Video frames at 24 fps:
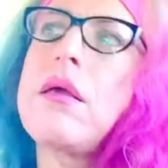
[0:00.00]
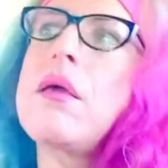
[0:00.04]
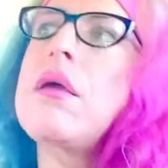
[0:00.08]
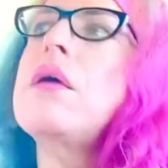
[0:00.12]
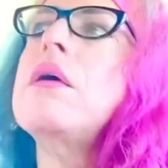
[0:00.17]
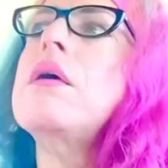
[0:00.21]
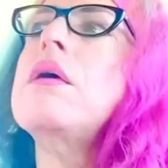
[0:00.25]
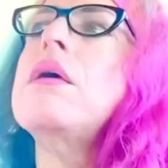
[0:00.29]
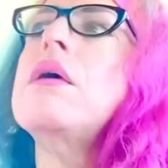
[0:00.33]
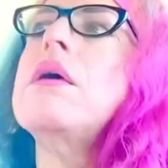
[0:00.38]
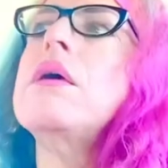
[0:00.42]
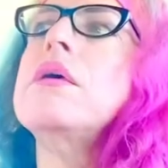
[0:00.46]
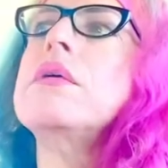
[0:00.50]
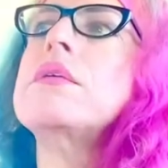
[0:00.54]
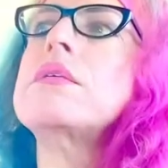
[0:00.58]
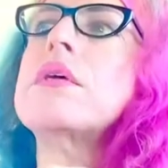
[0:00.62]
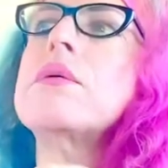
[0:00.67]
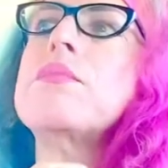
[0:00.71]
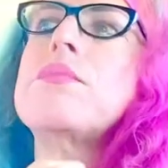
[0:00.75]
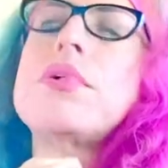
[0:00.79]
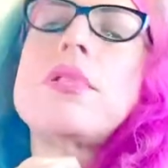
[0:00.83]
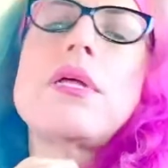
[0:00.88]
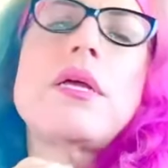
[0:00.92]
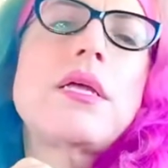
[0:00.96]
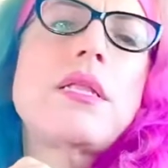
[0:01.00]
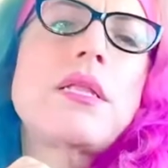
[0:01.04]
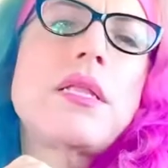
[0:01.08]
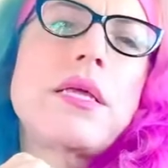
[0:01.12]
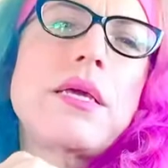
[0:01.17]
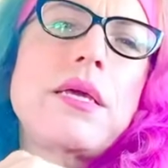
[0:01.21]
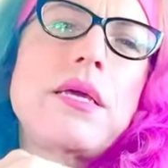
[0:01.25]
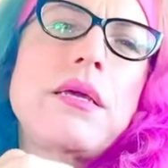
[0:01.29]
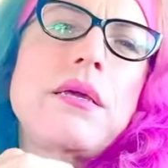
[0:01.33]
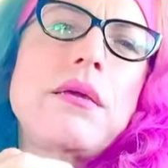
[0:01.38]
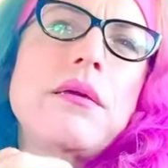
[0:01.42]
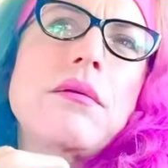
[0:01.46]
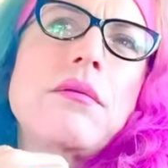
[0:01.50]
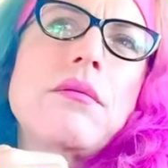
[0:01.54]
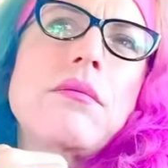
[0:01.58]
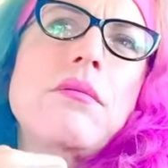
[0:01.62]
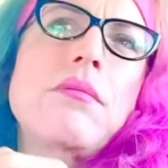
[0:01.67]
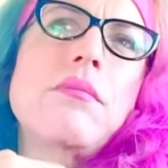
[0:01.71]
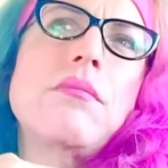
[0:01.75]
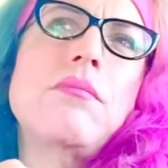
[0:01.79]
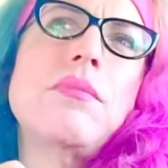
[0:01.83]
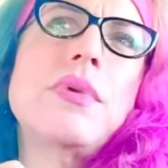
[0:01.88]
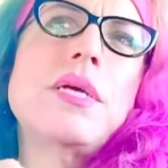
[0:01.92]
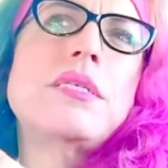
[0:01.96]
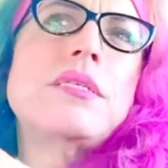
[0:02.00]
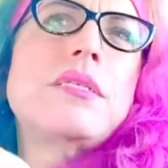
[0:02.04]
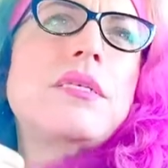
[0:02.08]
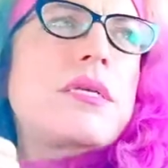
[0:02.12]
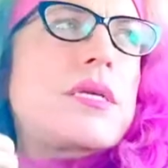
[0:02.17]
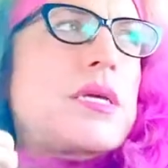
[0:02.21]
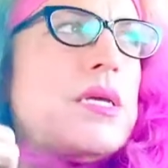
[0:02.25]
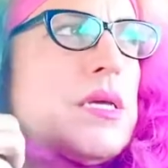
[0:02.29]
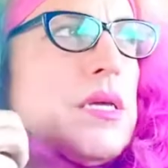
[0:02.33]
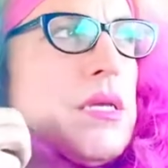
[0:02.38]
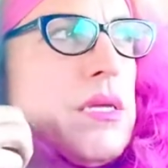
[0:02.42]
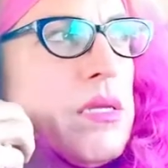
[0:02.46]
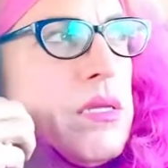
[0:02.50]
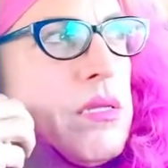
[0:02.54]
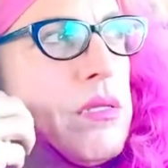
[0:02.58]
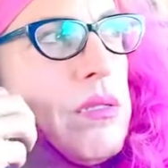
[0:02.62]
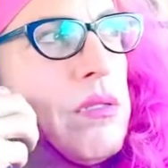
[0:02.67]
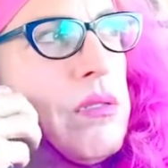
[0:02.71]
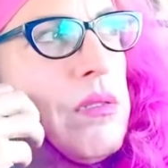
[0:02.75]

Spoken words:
is completely missing the